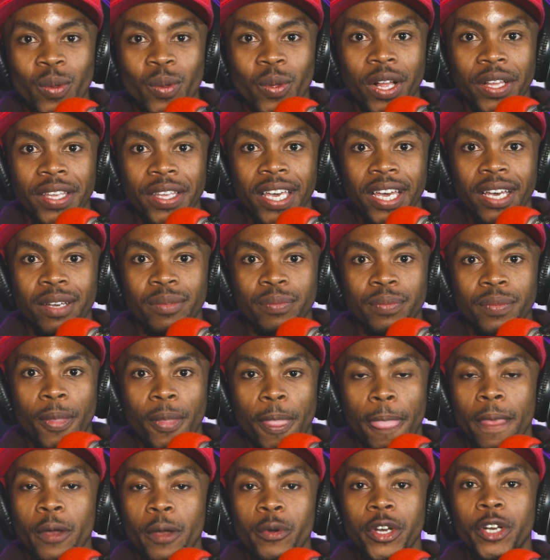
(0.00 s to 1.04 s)
Well, yeah,
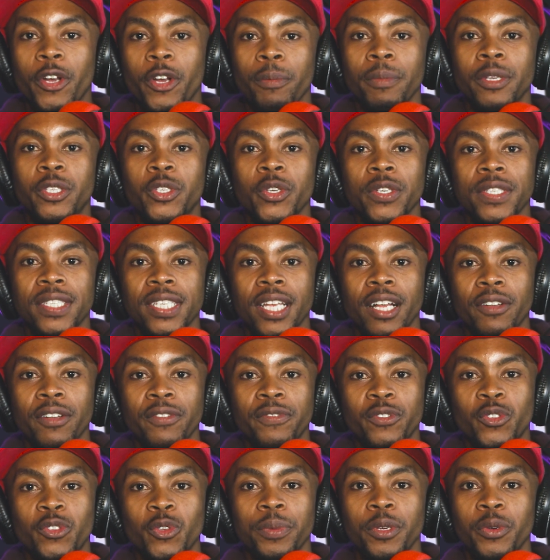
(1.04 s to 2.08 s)
recommit
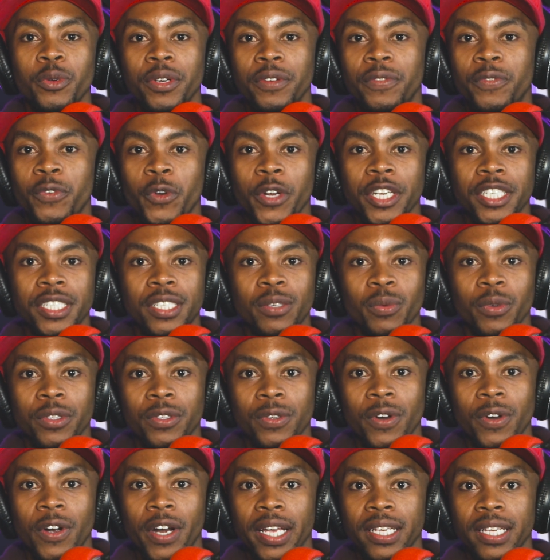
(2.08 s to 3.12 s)
yourself to be refreshed
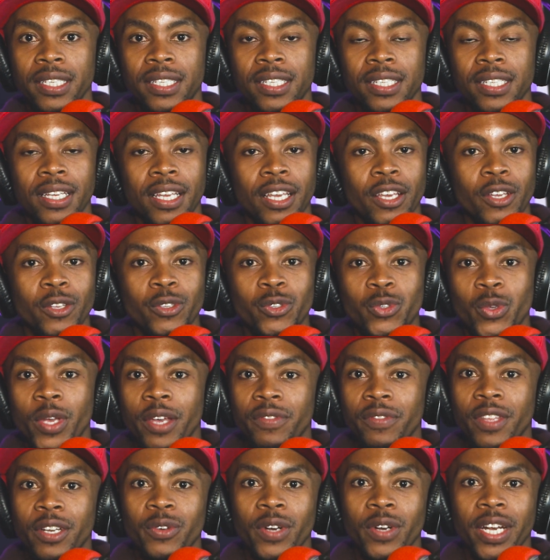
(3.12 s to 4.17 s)
with Christ, to
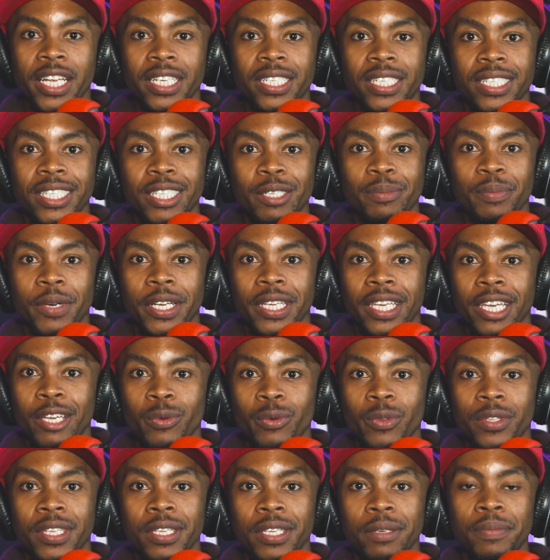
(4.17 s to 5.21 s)
have that relationship
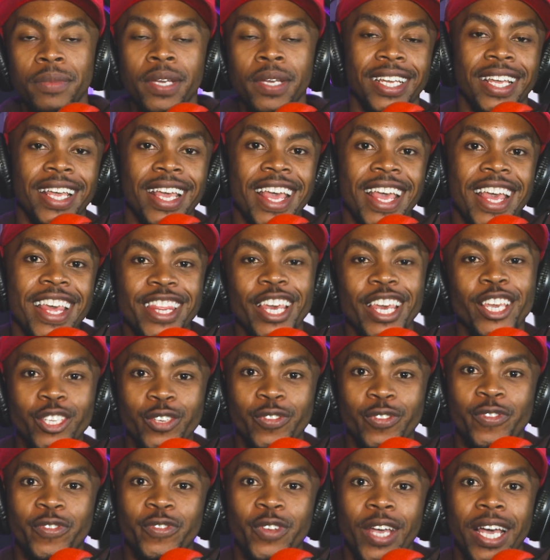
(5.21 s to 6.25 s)
again with him. Thank
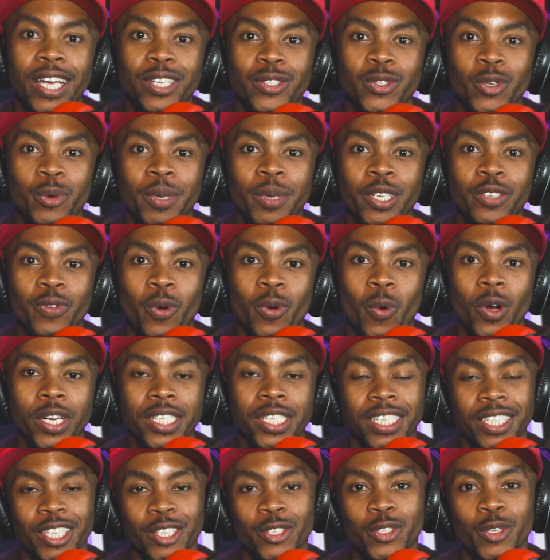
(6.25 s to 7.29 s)
you so much for
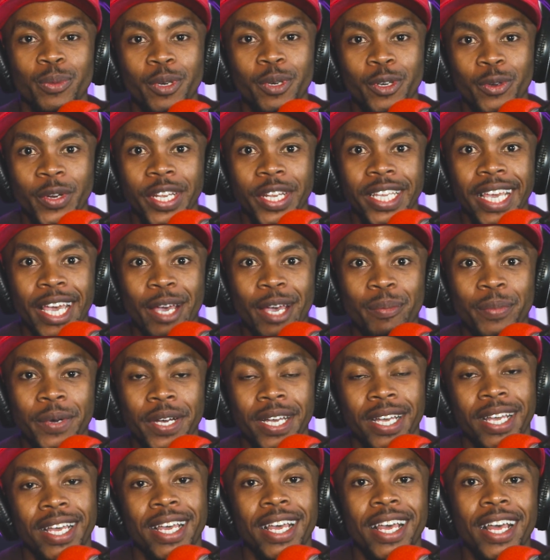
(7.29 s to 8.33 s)
watching the sermon
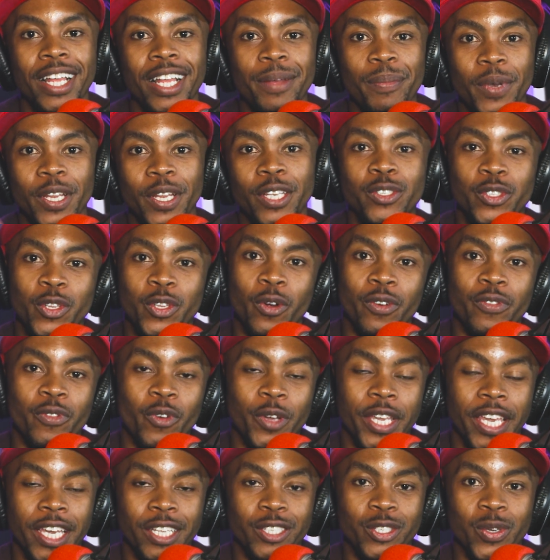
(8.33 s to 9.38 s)
recap. Please don't
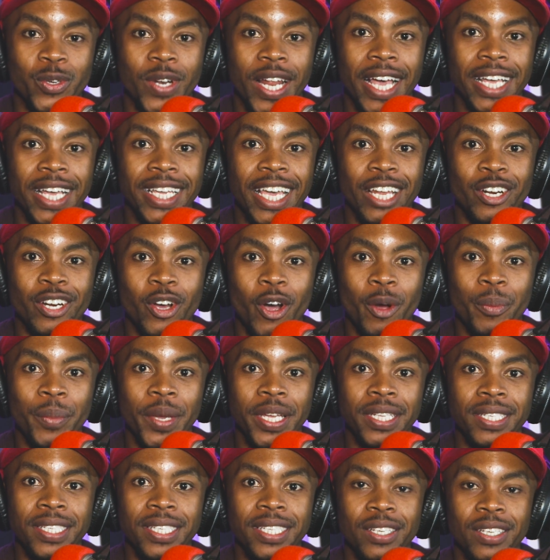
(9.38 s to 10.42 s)
forget to like and
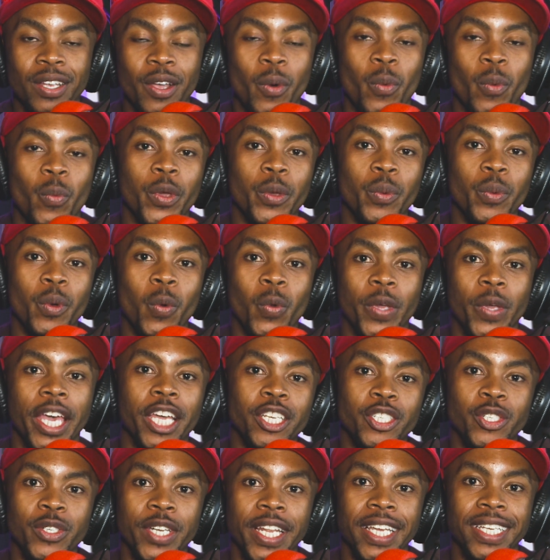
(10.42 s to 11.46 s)
comment. We will
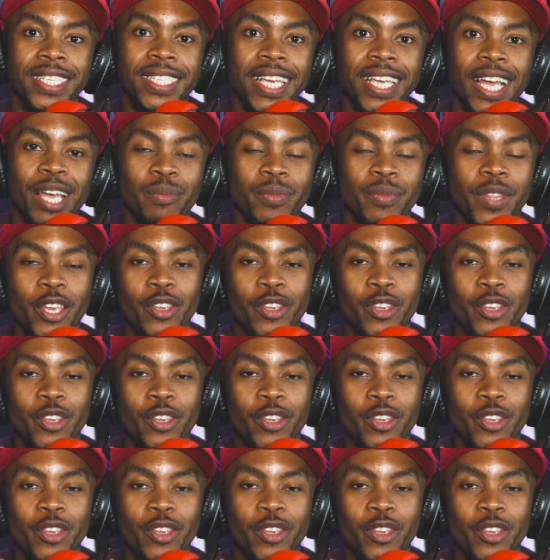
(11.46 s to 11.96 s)
catch you next time.